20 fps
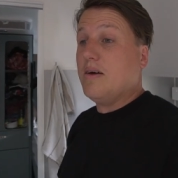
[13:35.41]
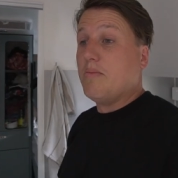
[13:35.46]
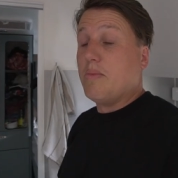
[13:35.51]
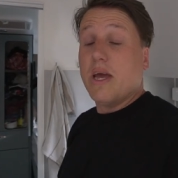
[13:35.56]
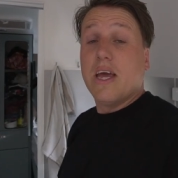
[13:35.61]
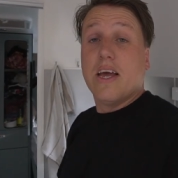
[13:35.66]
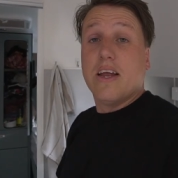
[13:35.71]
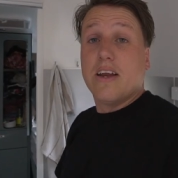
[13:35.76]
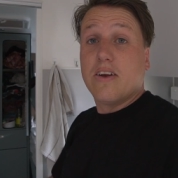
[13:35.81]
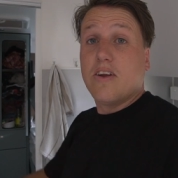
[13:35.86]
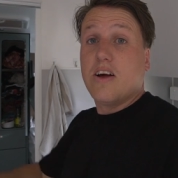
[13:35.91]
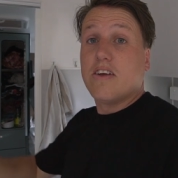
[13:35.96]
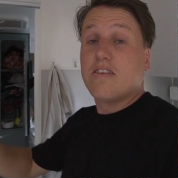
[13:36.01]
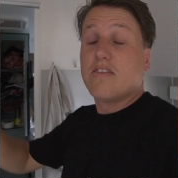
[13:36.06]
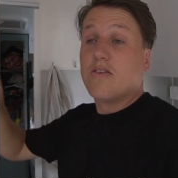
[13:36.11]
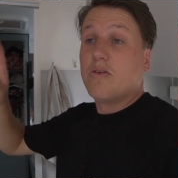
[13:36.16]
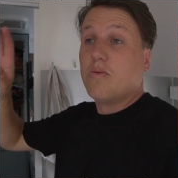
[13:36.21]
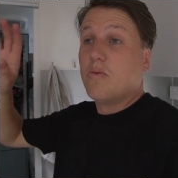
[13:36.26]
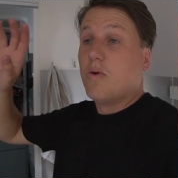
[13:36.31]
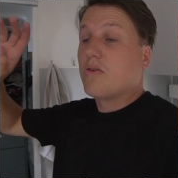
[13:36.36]
But yeah, nice
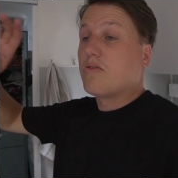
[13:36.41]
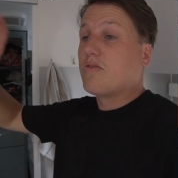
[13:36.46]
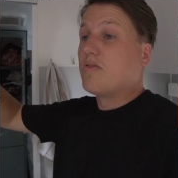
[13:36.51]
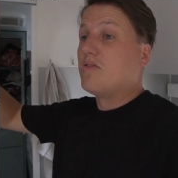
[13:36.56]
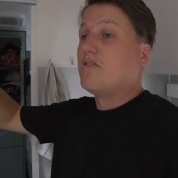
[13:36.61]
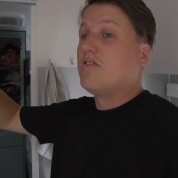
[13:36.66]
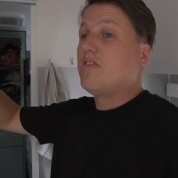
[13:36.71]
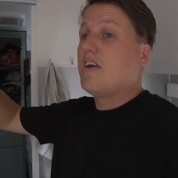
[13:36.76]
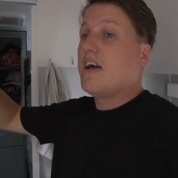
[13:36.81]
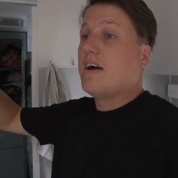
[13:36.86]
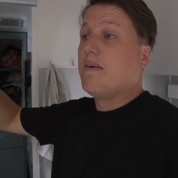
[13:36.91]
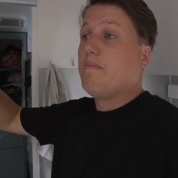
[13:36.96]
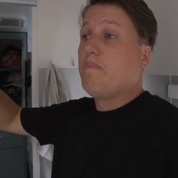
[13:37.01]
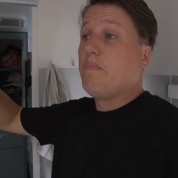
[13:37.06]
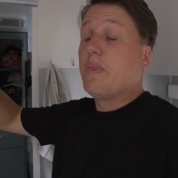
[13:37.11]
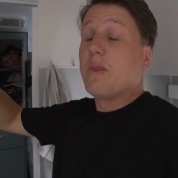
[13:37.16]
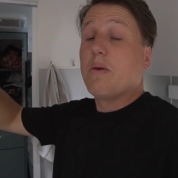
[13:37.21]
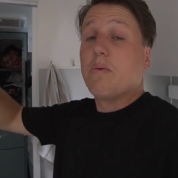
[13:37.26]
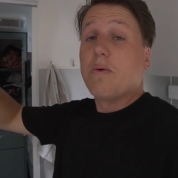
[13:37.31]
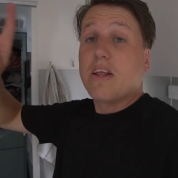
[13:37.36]
little walk through town.
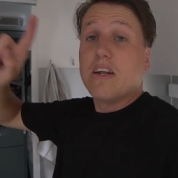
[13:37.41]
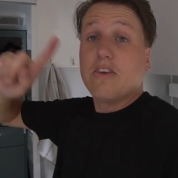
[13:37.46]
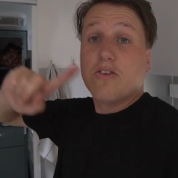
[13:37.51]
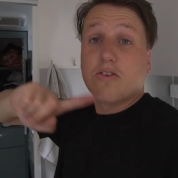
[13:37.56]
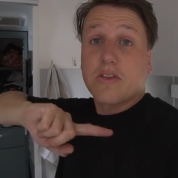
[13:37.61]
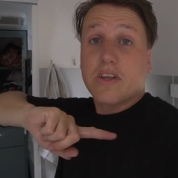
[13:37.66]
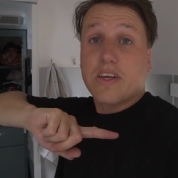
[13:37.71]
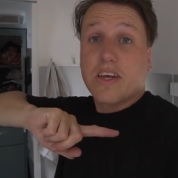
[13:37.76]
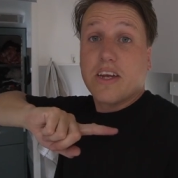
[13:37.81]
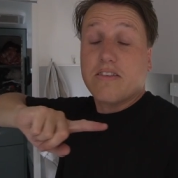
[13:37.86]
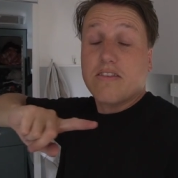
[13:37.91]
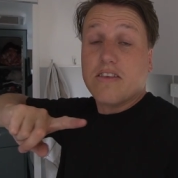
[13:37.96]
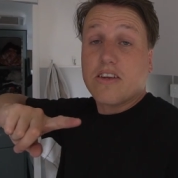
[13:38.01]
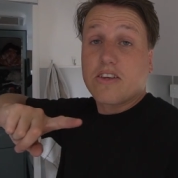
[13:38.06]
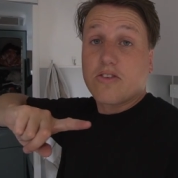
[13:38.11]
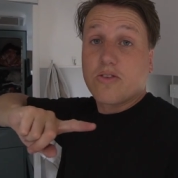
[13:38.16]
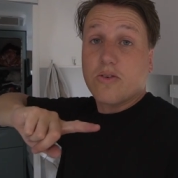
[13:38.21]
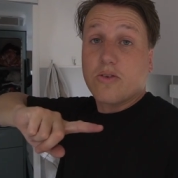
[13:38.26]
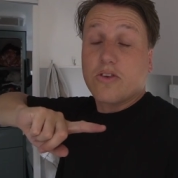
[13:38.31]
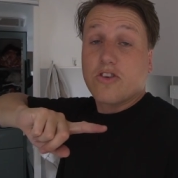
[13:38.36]
We then took the kids
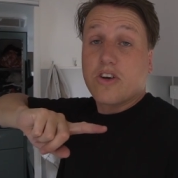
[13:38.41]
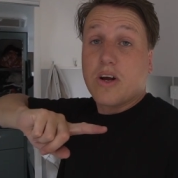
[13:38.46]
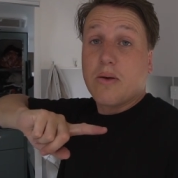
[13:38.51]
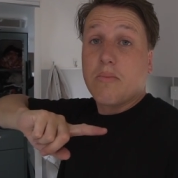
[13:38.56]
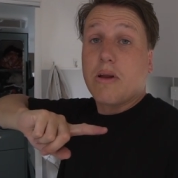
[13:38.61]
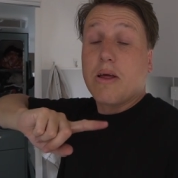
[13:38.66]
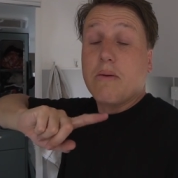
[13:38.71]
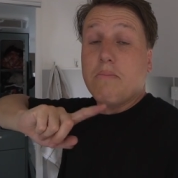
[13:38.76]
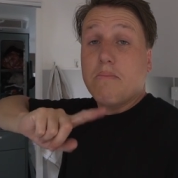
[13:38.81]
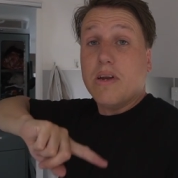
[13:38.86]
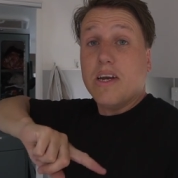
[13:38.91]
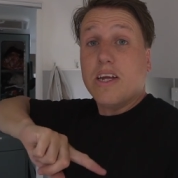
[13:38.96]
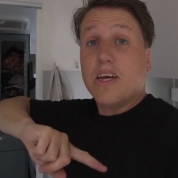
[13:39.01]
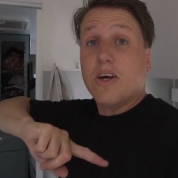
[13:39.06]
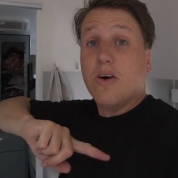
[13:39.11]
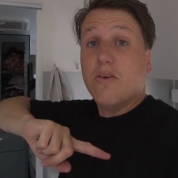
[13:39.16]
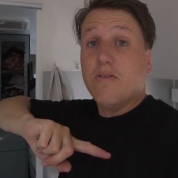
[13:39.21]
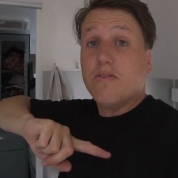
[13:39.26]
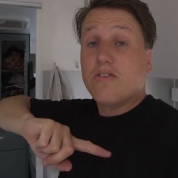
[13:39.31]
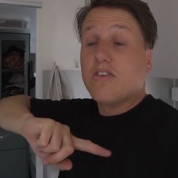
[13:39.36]
next door to try and play mini
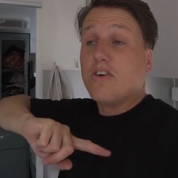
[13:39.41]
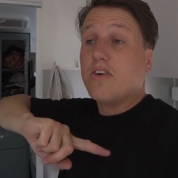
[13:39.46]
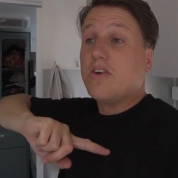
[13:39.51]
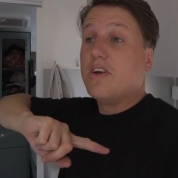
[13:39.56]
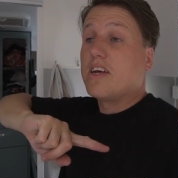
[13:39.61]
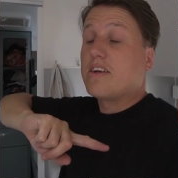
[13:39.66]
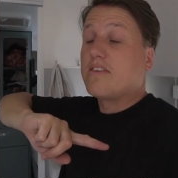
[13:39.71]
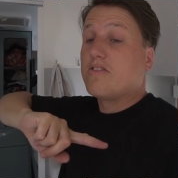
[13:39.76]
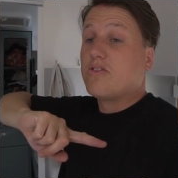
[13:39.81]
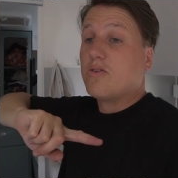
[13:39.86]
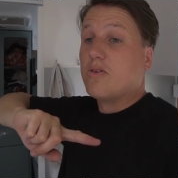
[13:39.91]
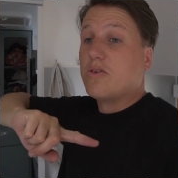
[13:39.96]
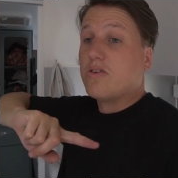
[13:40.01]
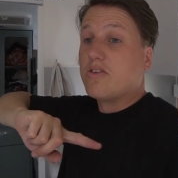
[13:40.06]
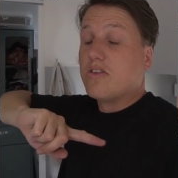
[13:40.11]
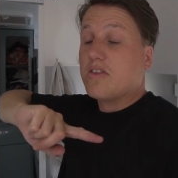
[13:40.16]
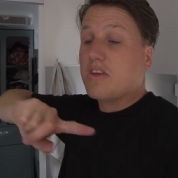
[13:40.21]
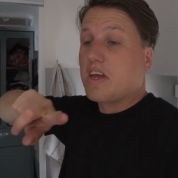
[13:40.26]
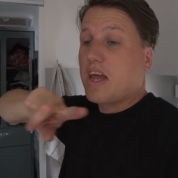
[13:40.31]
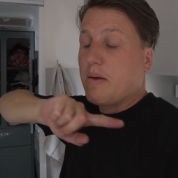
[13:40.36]
golf. So next door
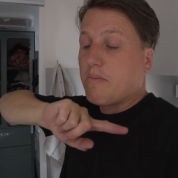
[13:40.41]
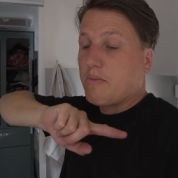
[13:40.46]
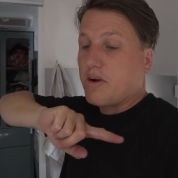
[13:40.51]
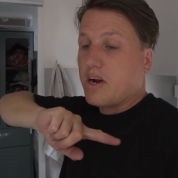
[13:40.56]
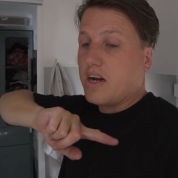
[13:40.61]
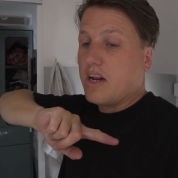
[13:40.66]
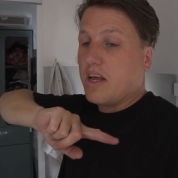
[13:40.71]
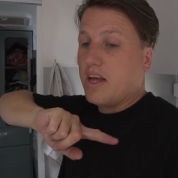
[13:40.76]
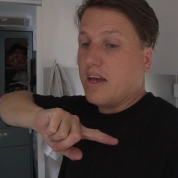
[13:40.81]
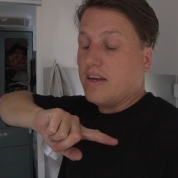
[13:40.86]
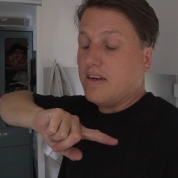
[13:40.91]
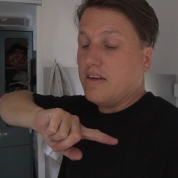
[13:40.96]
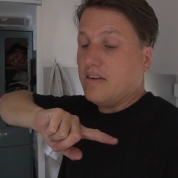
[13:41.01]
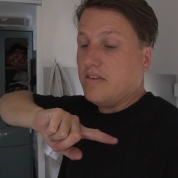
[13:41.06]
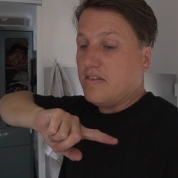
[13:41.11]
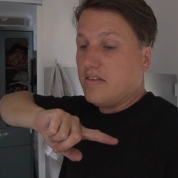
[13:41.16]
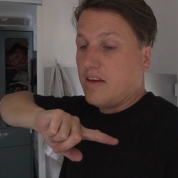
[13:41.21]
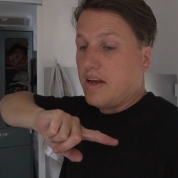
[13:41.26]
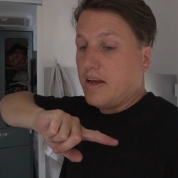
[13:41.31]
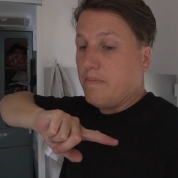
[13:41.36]
to the campground here
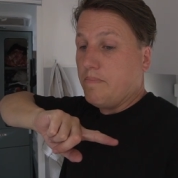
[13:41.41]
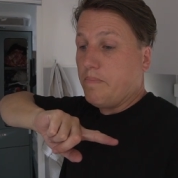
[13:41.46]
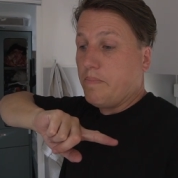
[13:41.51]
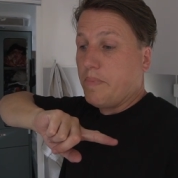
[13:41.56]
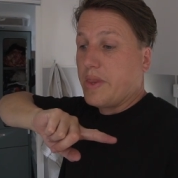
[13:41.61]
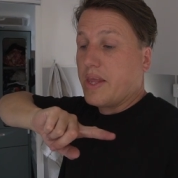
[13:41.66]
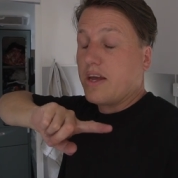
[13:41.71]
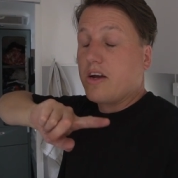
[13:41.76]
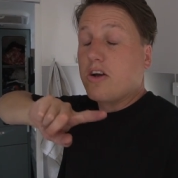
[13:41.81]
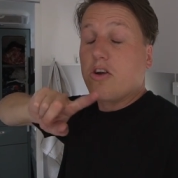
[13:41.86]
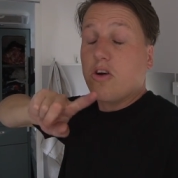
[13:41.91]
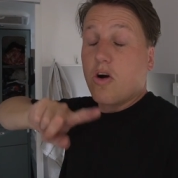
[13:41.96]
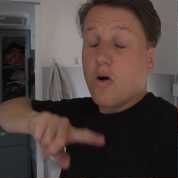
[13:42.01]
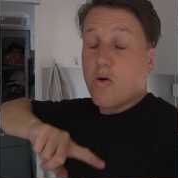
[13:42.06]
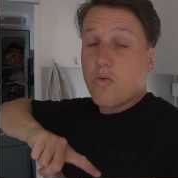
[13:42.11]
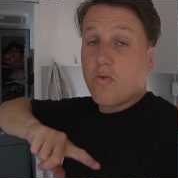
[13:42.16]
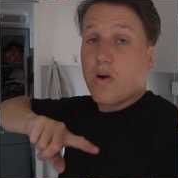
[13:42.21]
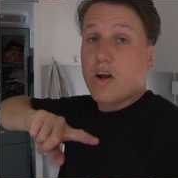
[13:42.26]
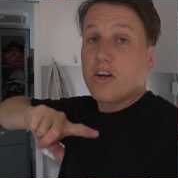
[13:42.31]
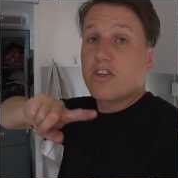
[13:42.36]
is a
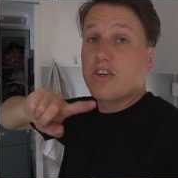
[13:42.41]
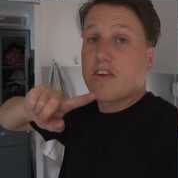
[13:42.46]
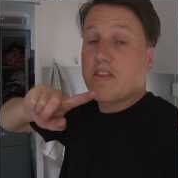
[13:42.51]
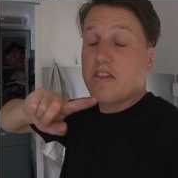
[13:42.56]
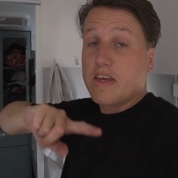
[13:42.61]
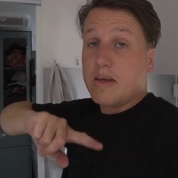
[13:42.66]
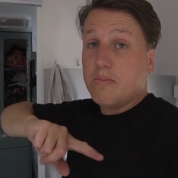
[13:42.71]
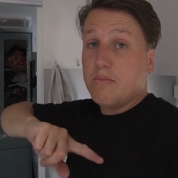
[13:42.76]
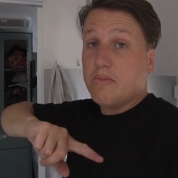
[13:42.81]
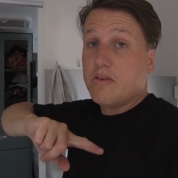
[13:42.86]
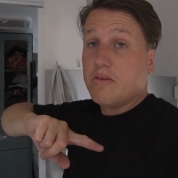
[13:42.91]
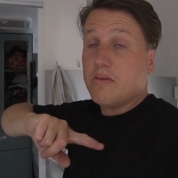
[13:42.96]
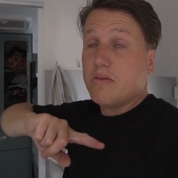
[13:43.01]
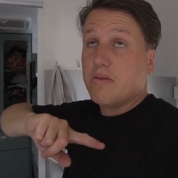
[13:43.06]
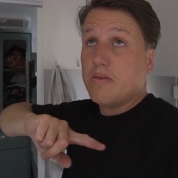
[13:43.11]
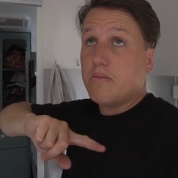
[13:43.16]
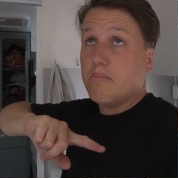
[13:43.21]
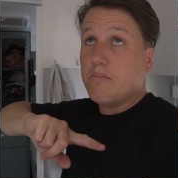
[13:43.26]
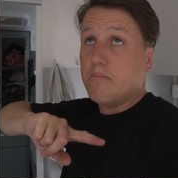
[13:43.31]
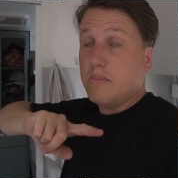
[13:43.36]
Gold Rush themed
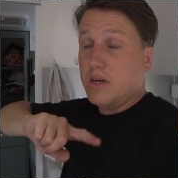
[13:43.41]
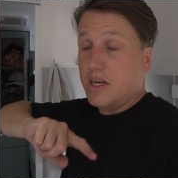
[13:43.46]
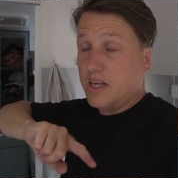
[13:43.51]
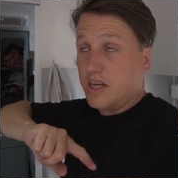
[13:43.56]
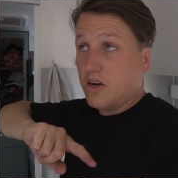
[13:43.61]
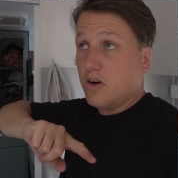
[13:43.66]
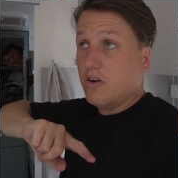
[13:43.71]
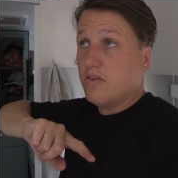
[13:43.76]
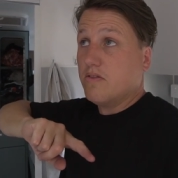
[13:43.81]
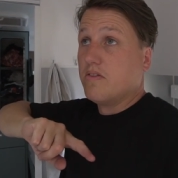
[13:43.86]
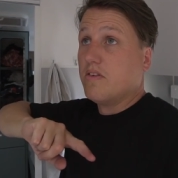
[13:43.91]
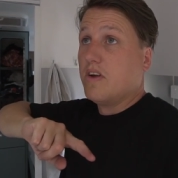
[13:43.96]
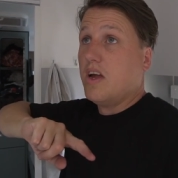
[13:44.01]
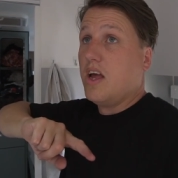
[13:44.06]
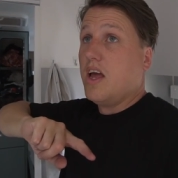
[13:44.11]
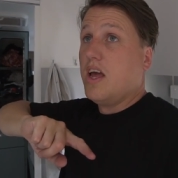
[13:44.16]
mini golf